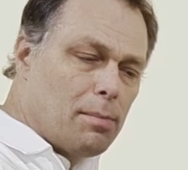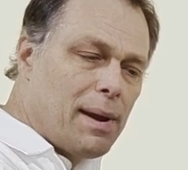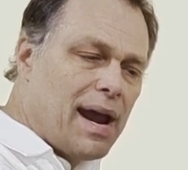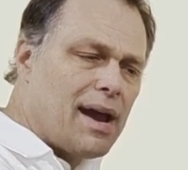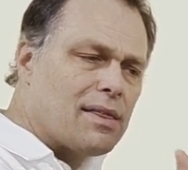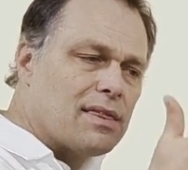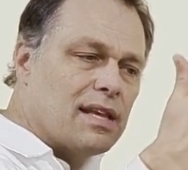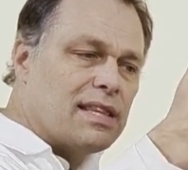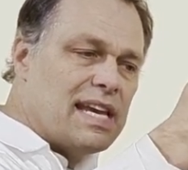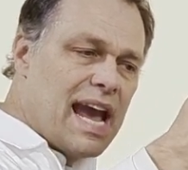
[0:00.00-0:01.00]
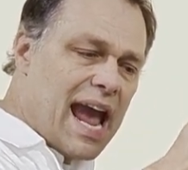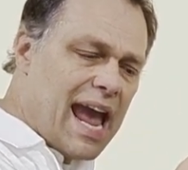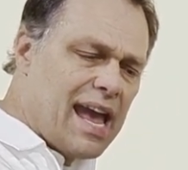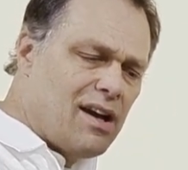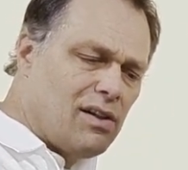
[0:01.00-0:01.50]
path that the
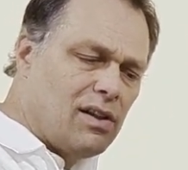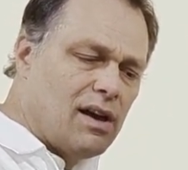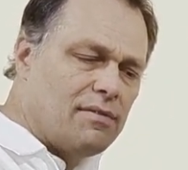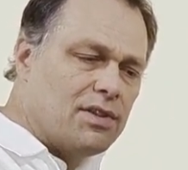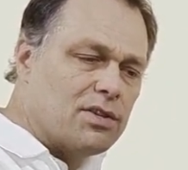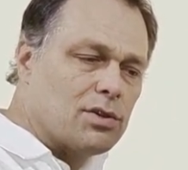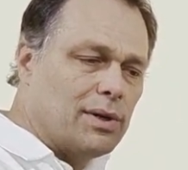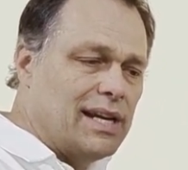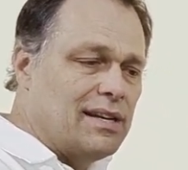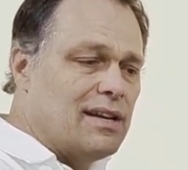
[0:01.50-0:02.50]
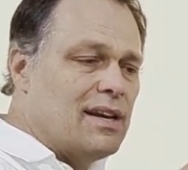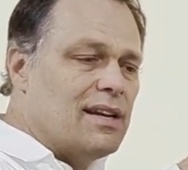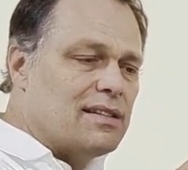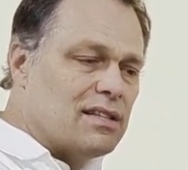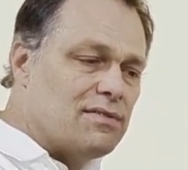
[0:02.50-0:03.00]
angle of the screen
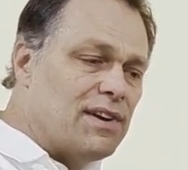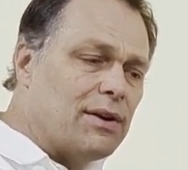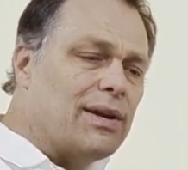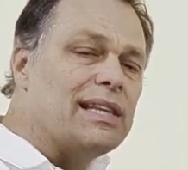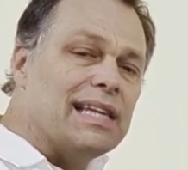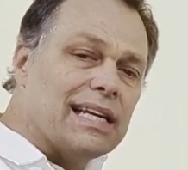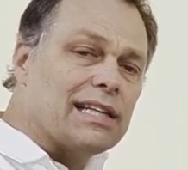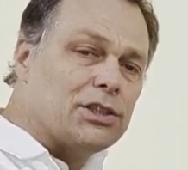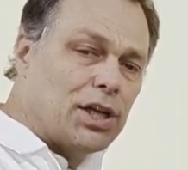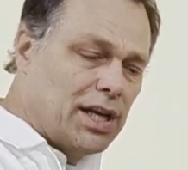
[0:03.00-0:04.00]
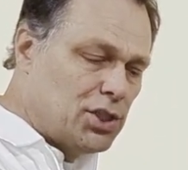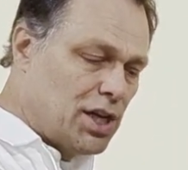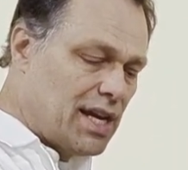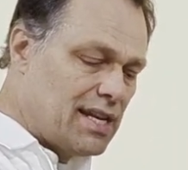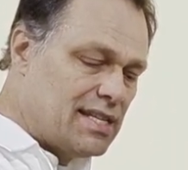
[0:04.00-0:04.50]
does very little
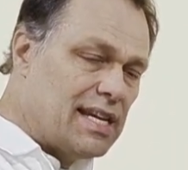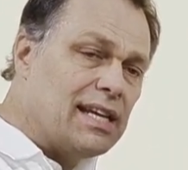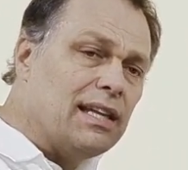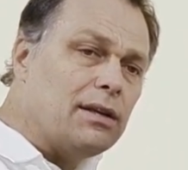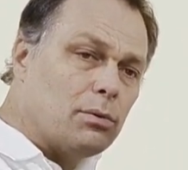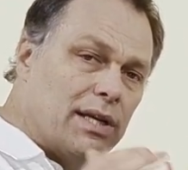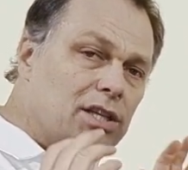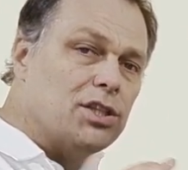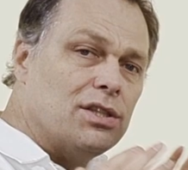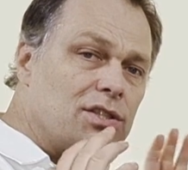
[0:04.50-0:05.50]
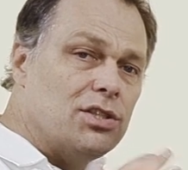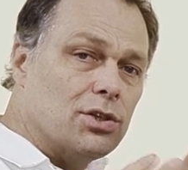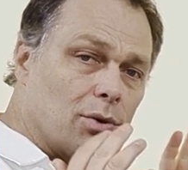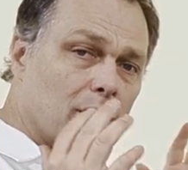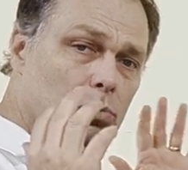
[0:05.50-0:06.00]
changing until it reaches
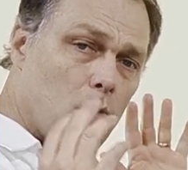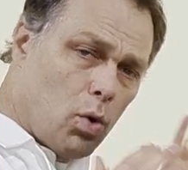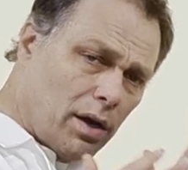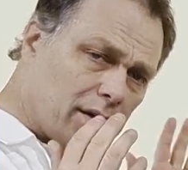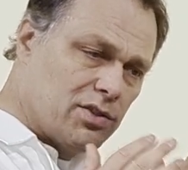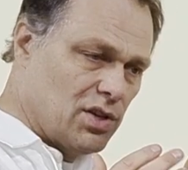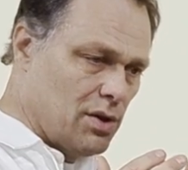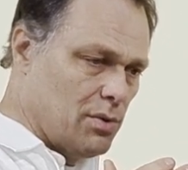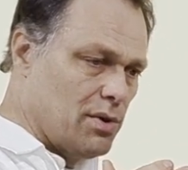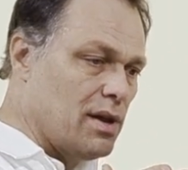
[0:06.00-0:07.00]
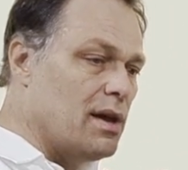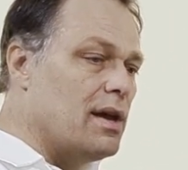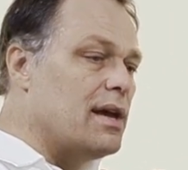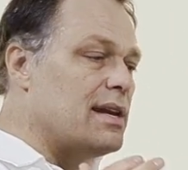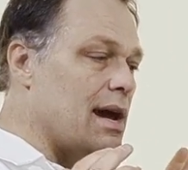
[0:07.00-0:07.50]
your work zone.
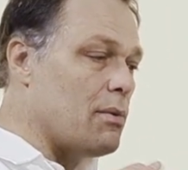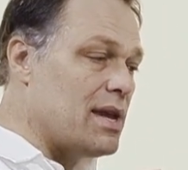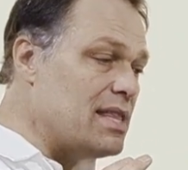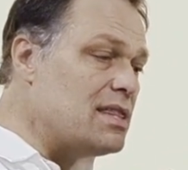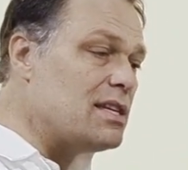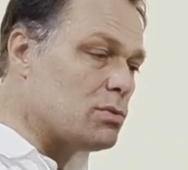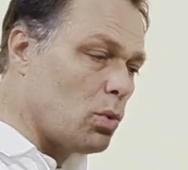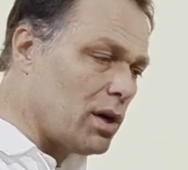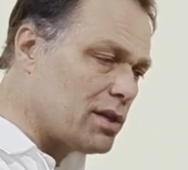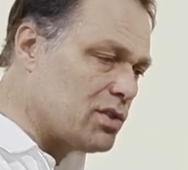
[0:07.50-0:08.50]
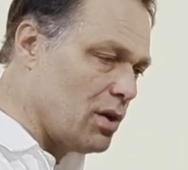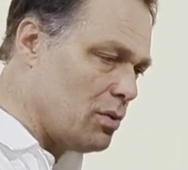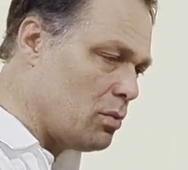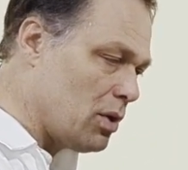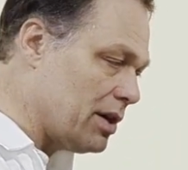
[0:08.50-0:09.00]
Now, in this work
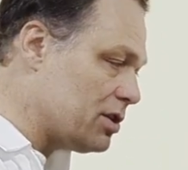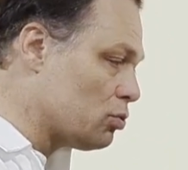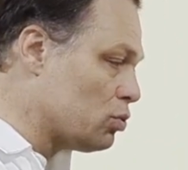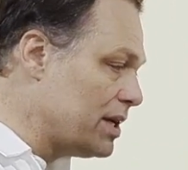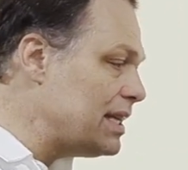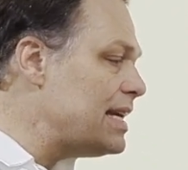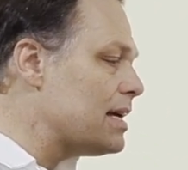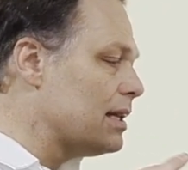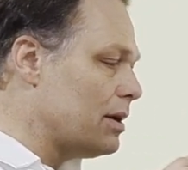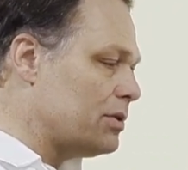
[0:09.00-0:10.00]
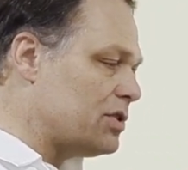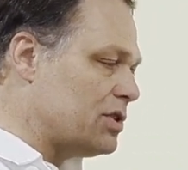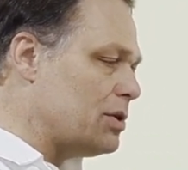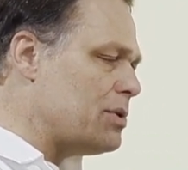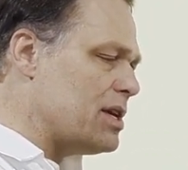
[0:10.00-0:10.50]
zone, where it's really close
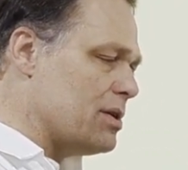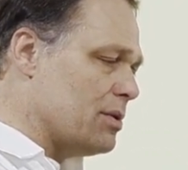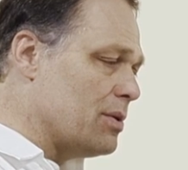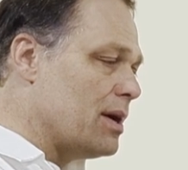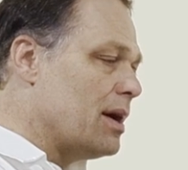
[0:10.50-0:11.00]
to you,